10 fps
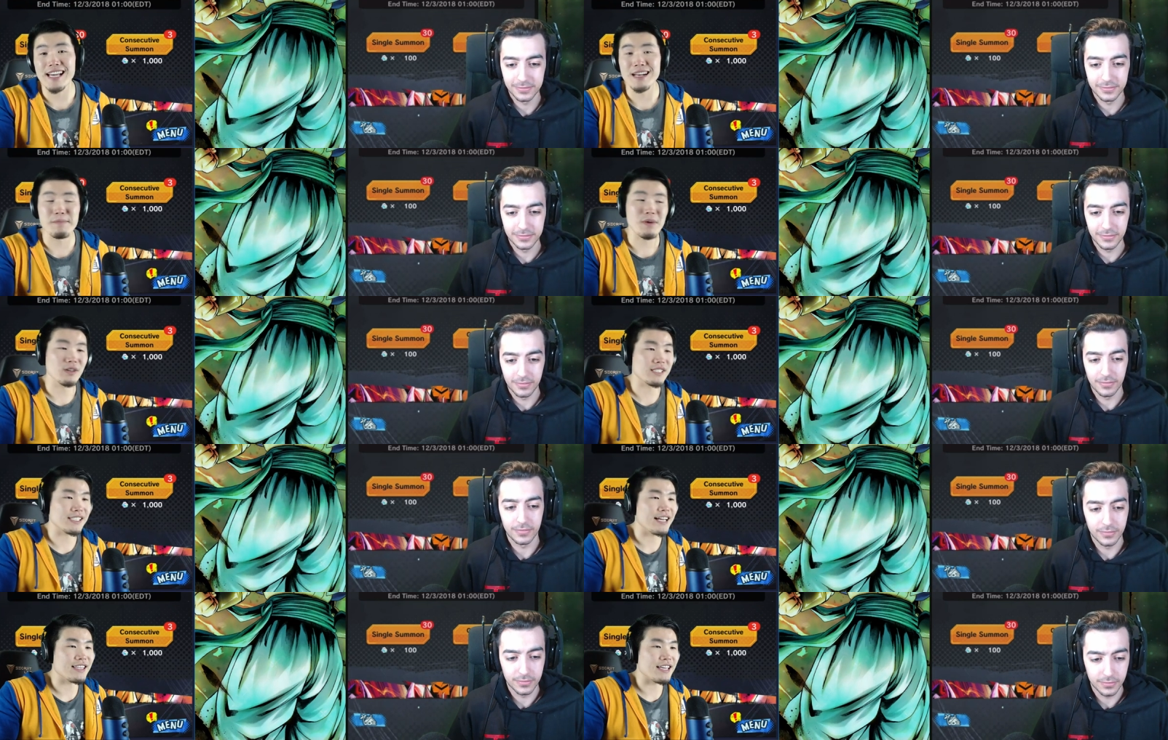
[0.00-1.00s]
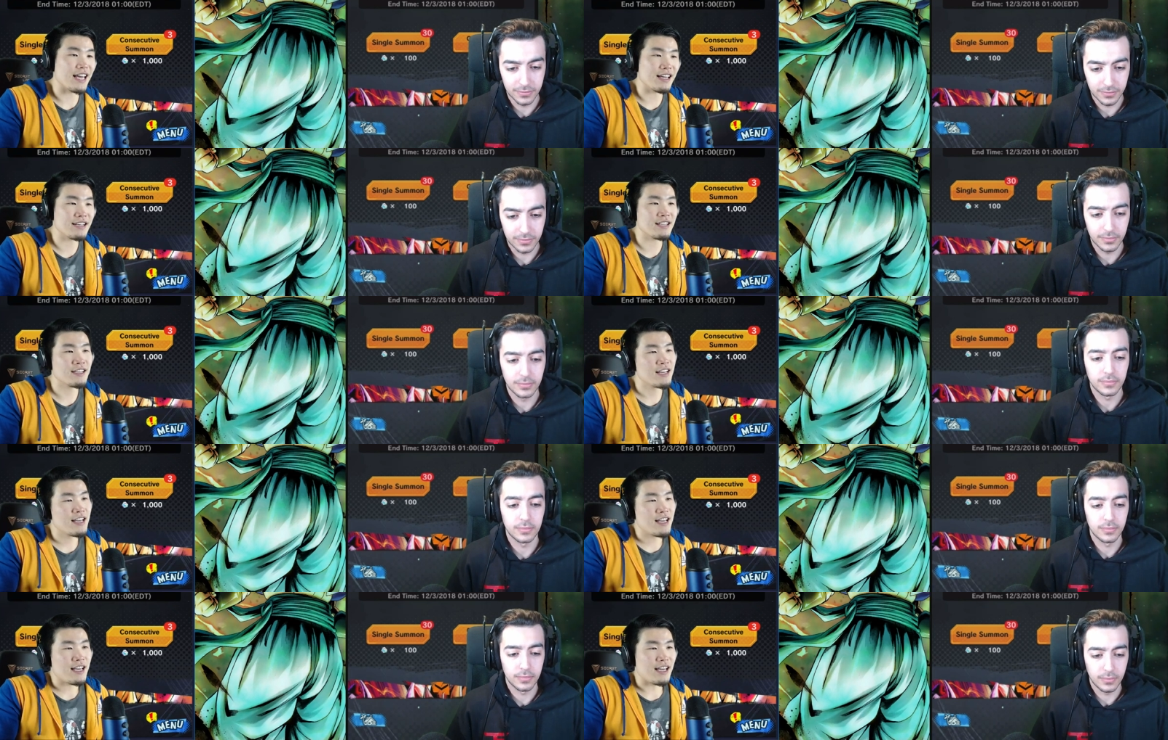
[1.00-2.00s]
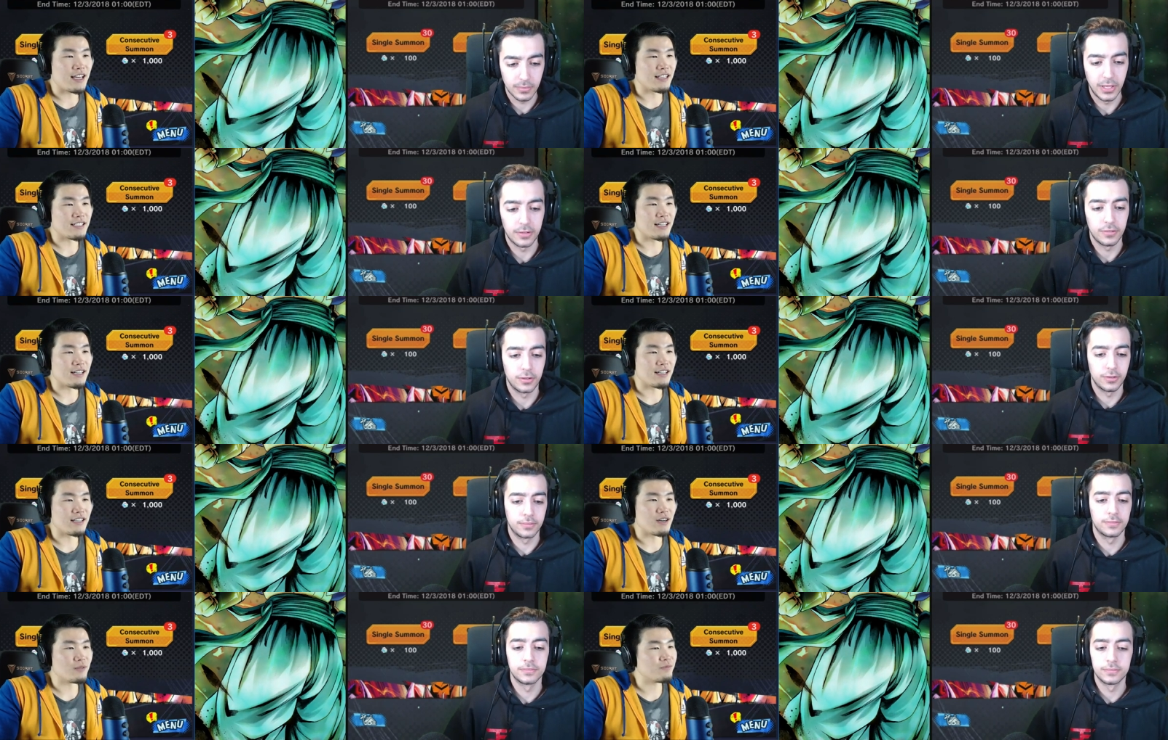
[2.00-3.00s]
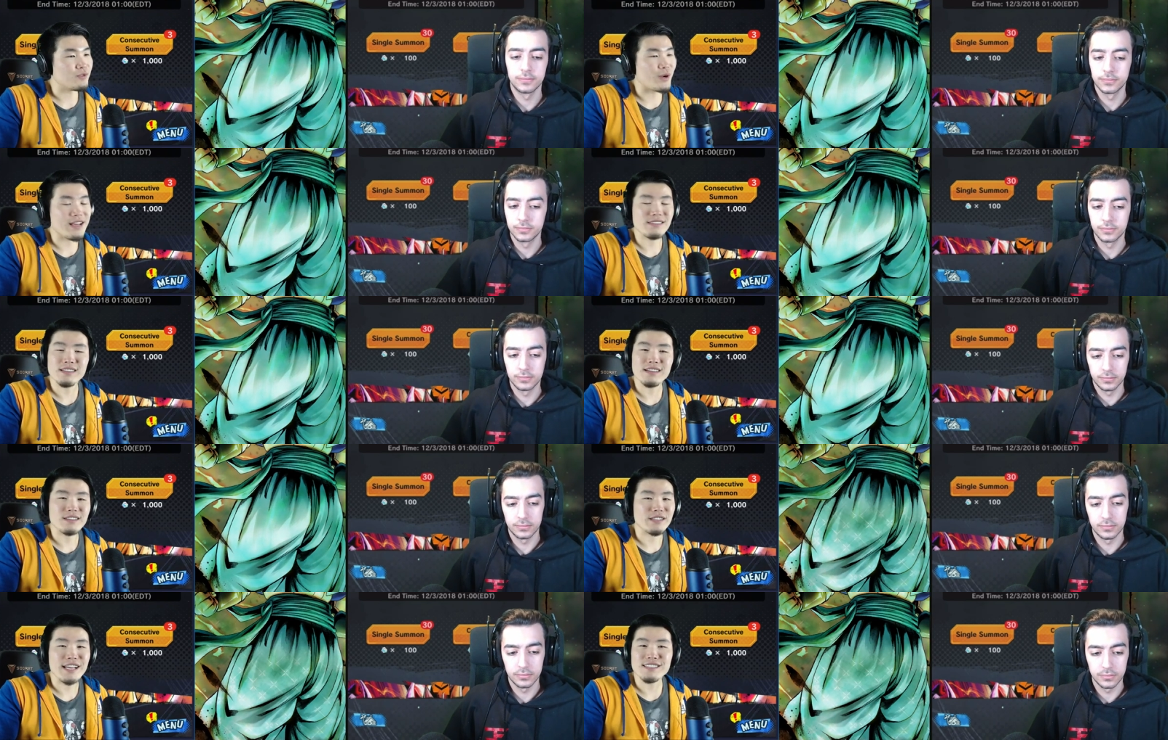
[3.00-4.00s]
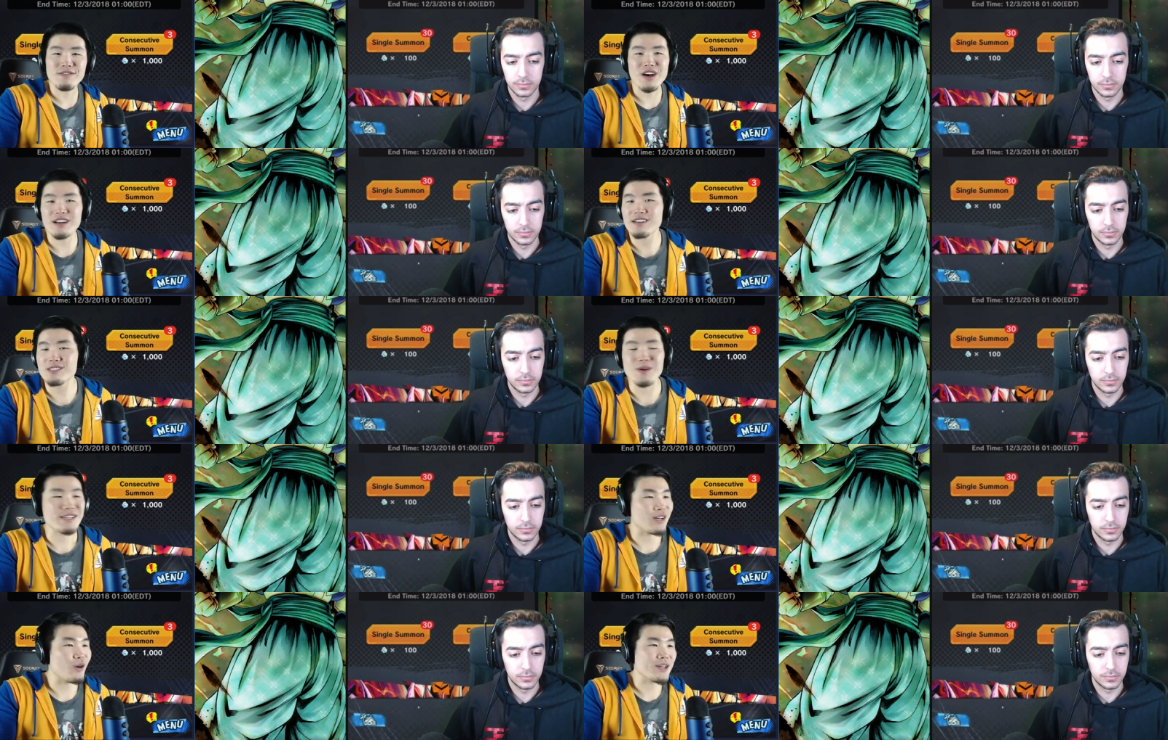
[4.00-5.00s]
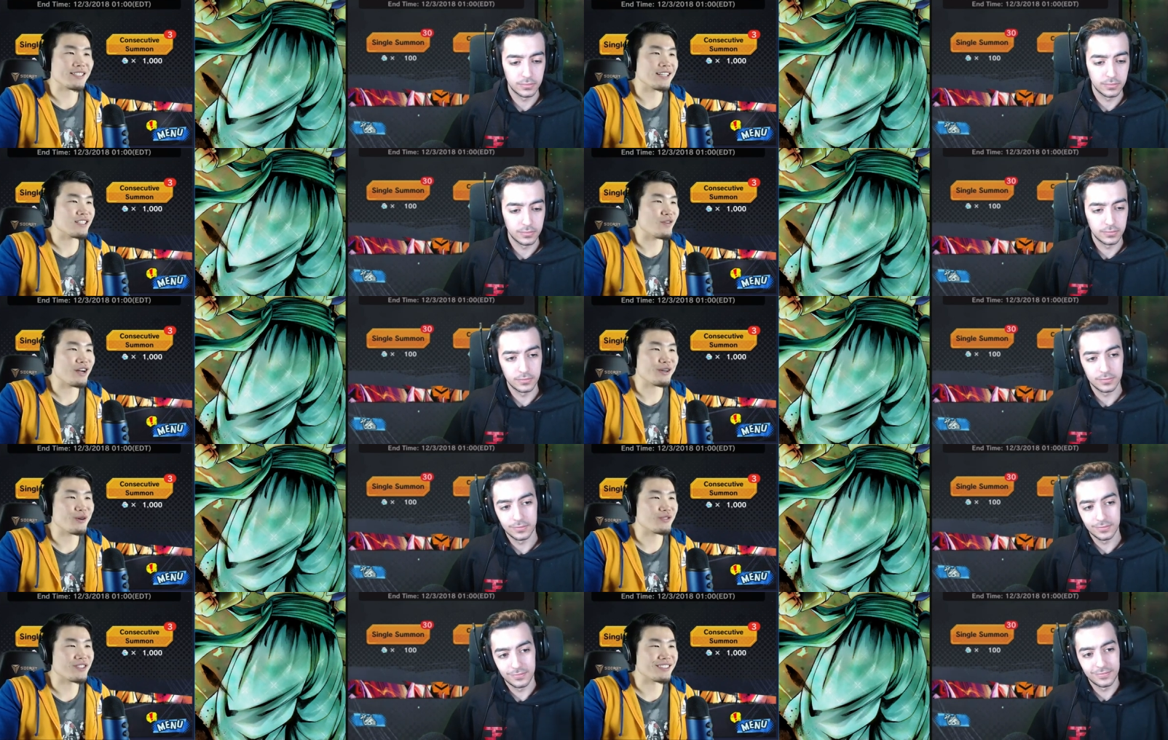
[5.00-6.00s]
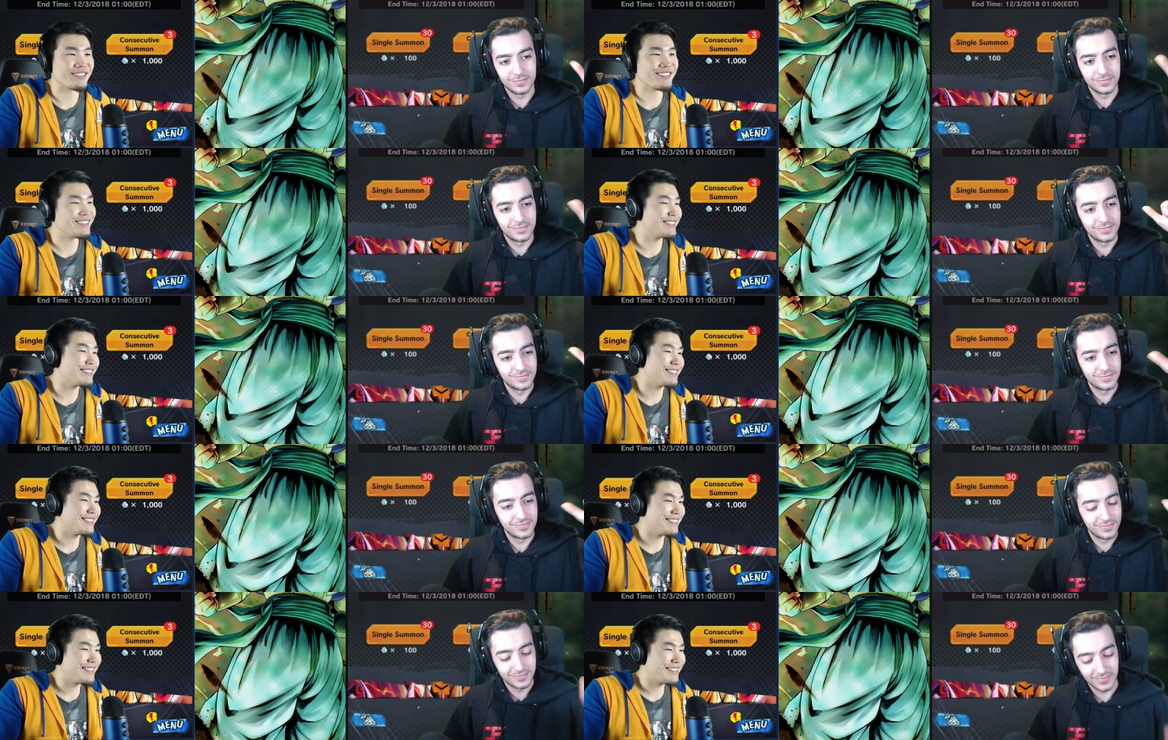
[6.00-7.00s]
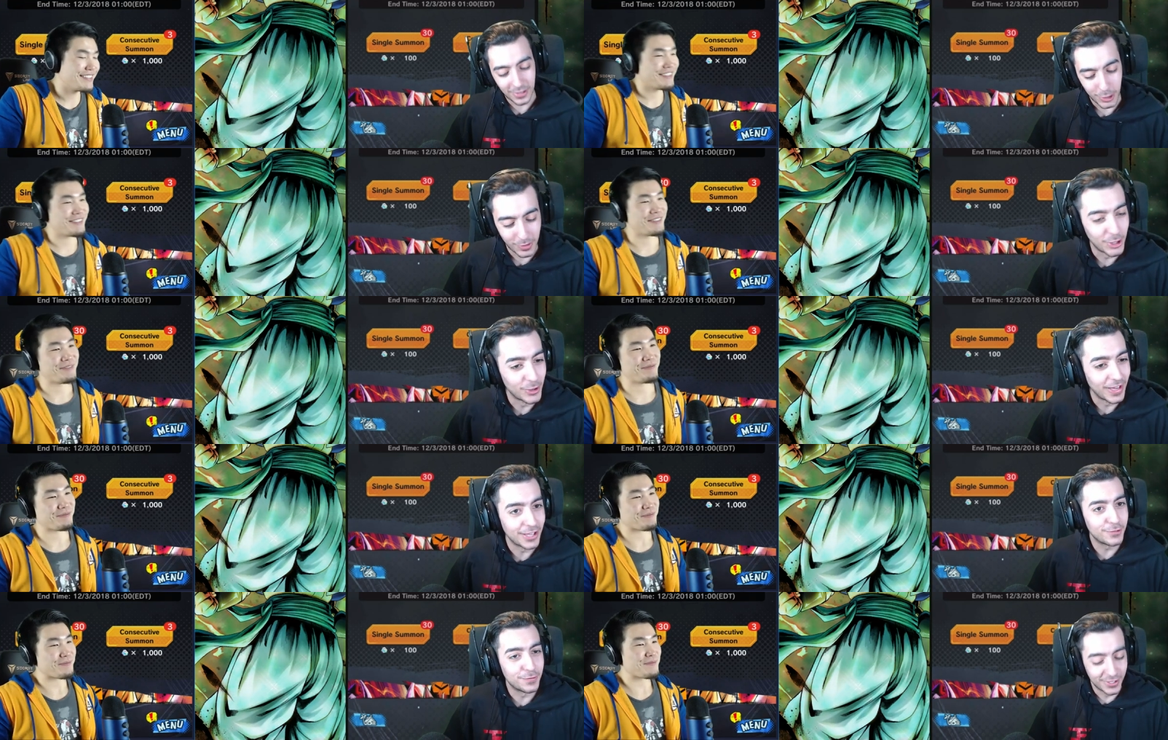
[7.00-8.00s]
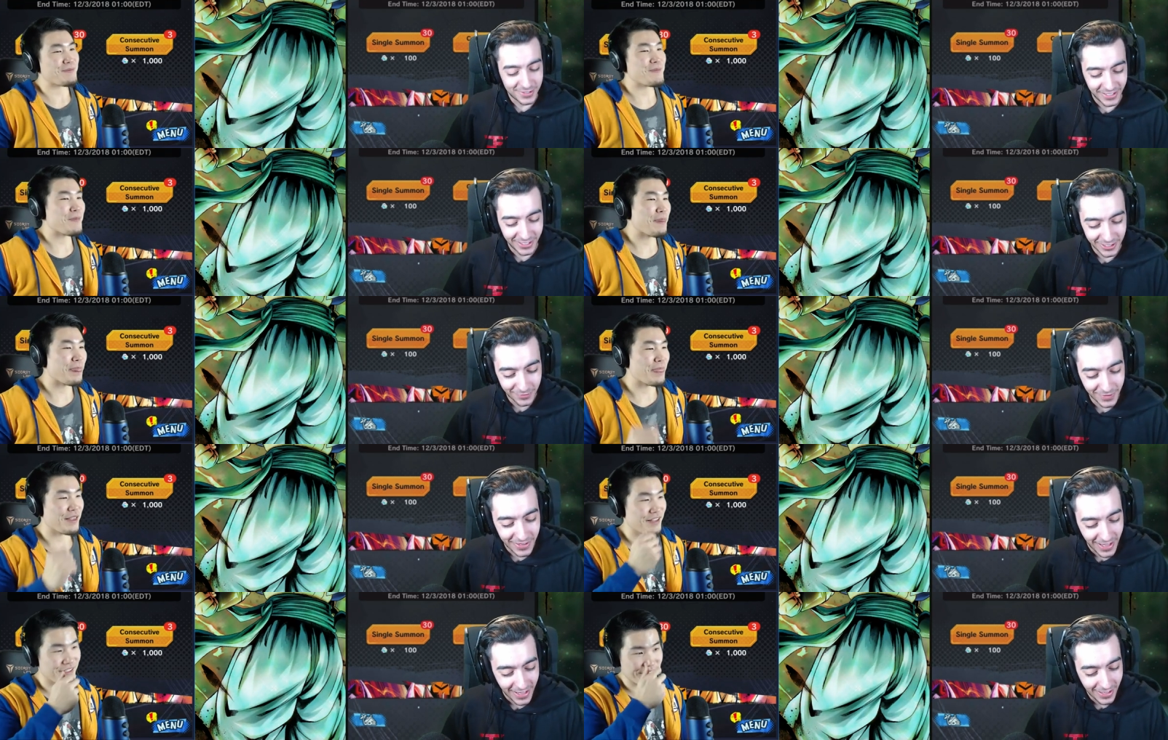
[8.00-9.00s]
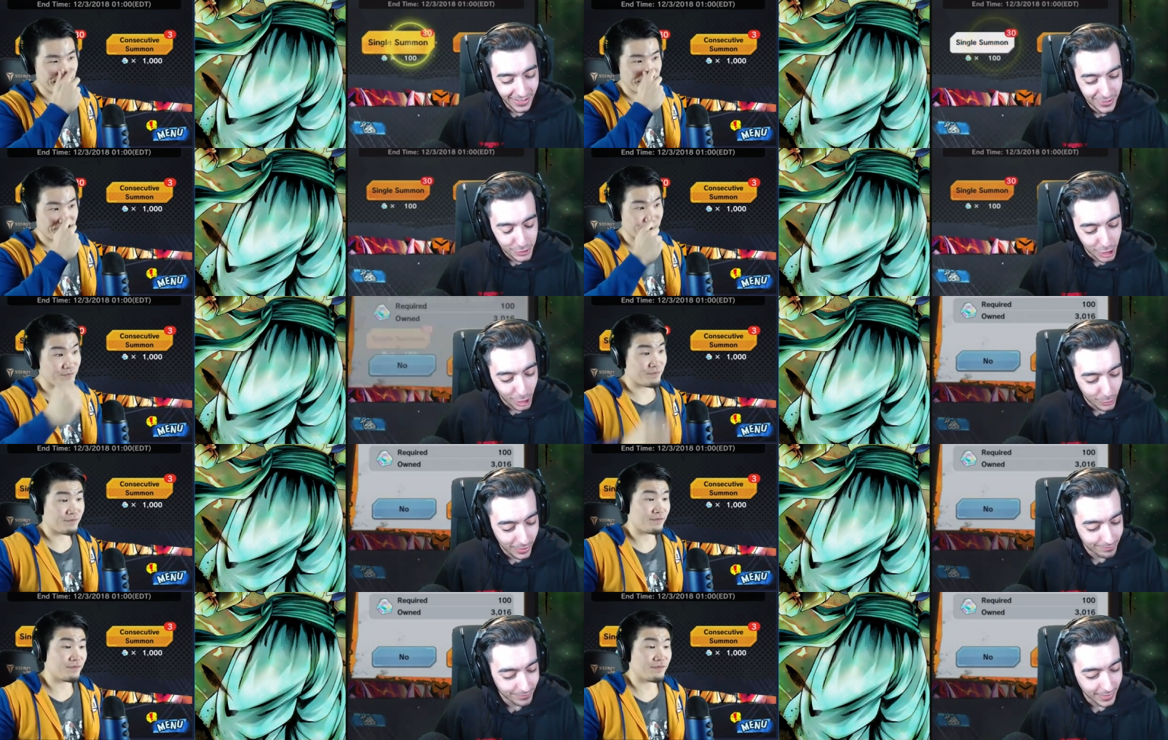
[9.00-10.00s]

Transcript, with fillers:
Speaker 1: and a multi at the end. And, yes, you know, Ray's the guest of honor, so as always,
Speaker 2: guest of honor goes first. Here we go, guys. First single of the day. So,